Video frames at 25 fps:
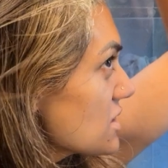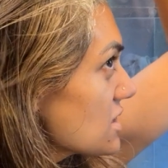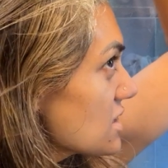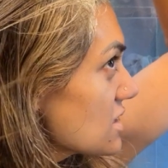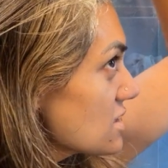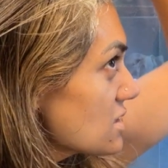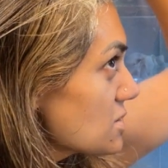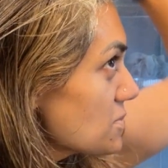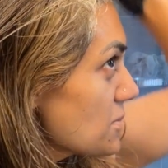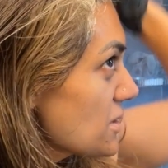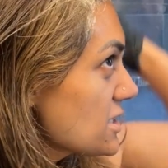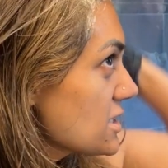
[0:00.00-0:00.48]

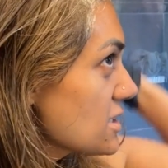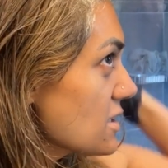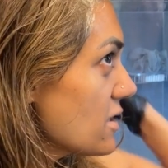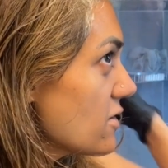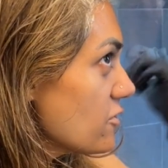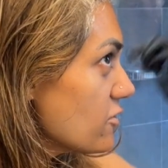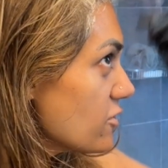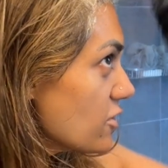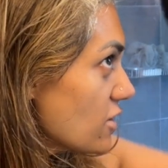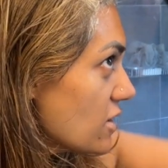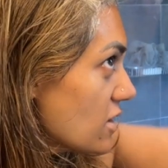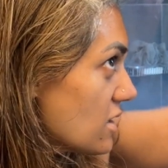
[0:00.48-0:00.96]
things
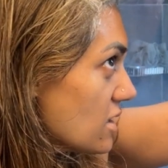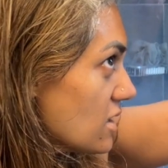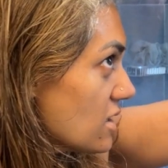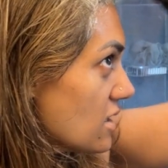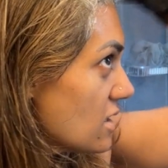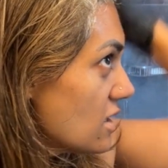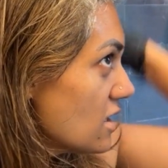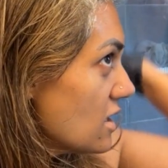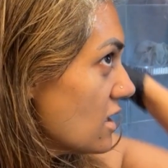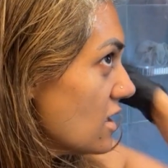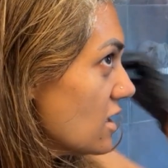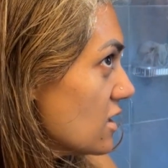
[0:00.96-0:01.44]
myself.
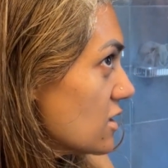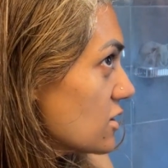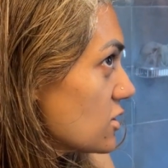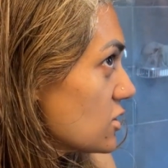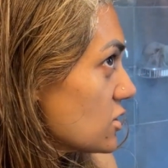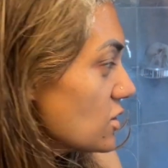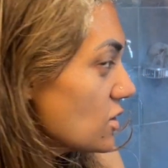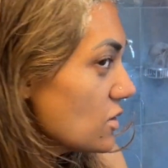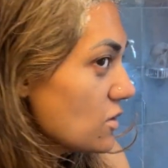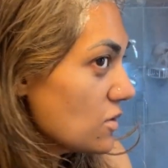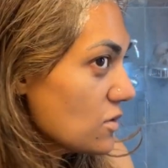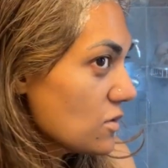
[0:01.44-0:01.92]

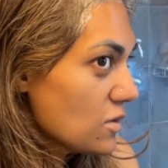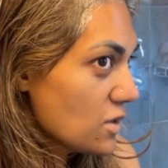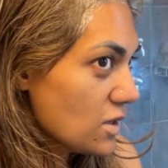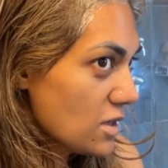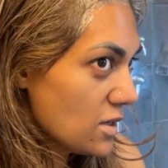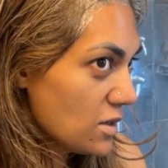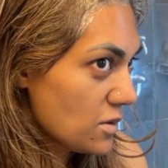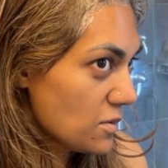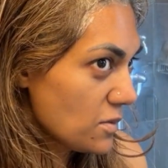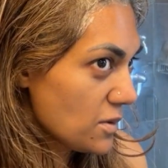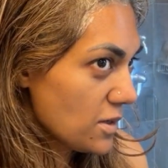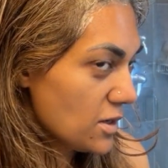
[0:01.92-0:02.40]
So
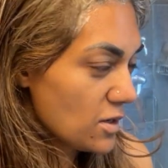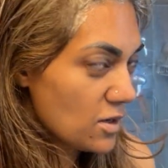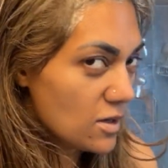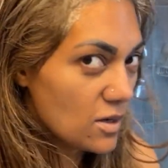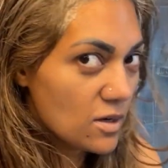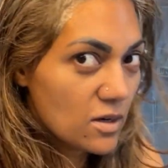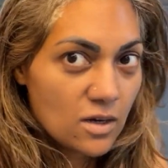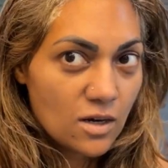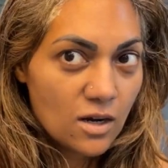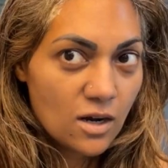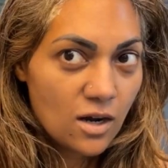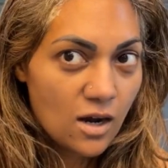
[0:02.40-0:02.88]
here we are.
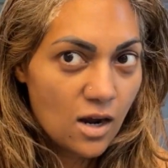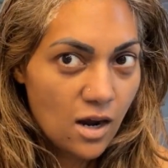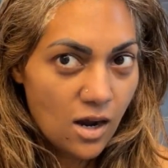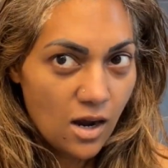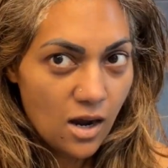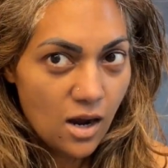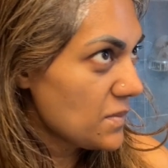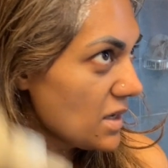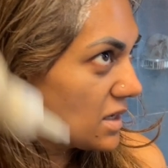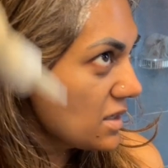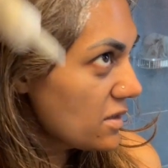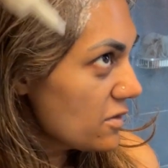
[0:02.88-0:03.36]

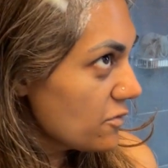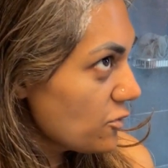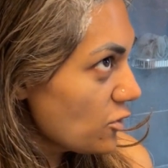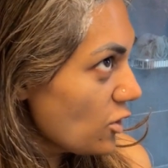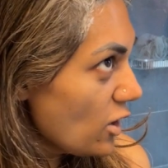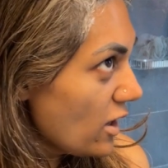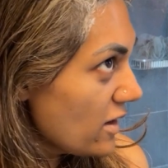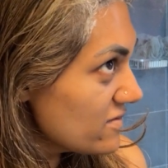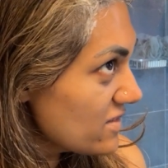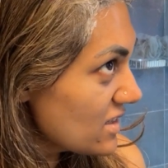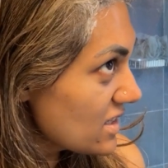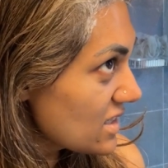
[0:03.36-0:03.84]
And if you
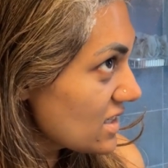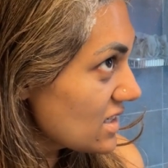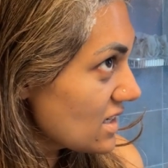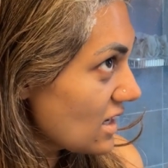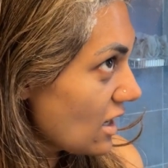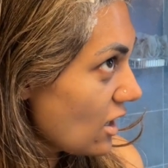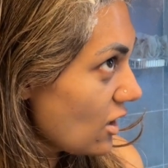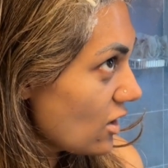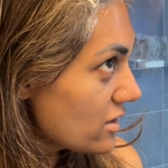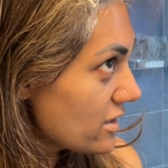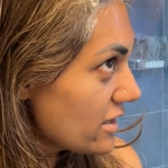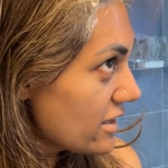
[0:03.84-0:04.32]
have like an
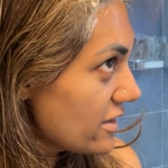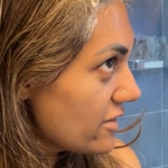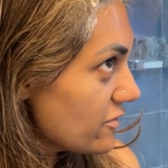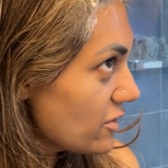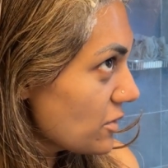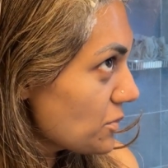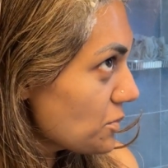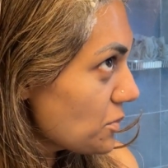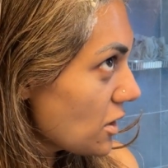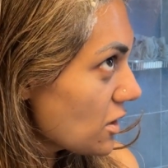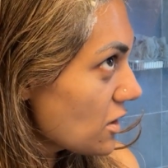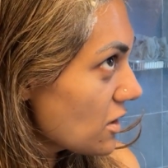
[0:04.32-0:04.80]

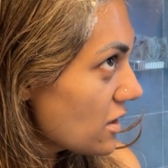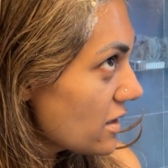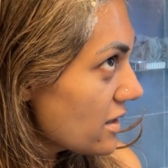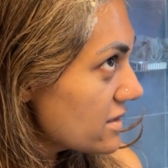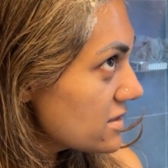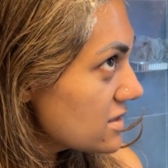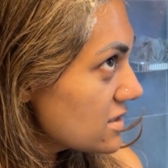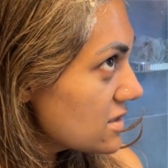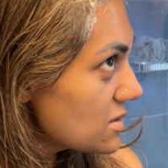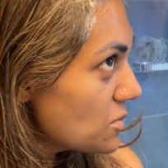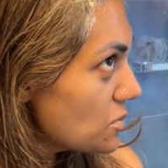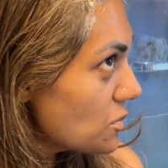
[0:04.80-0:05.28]
uneven part
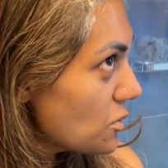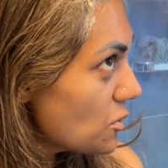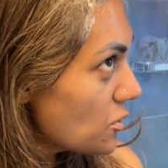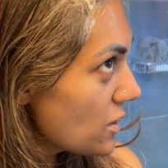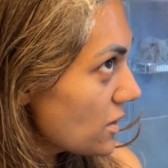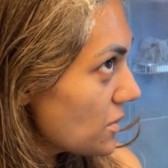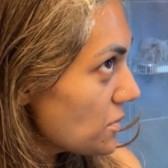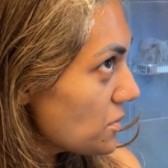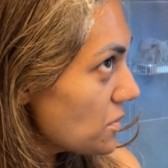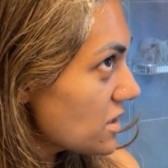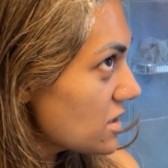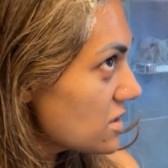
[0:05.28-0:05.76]
at some
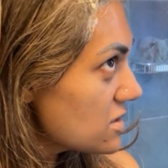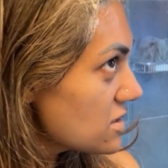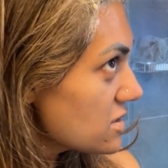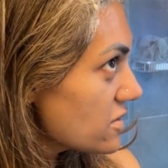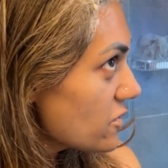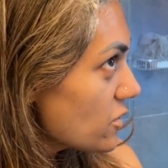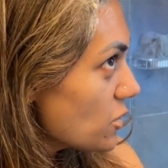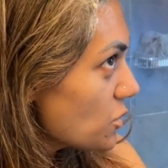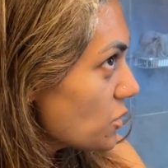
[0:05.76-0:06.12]
point because of the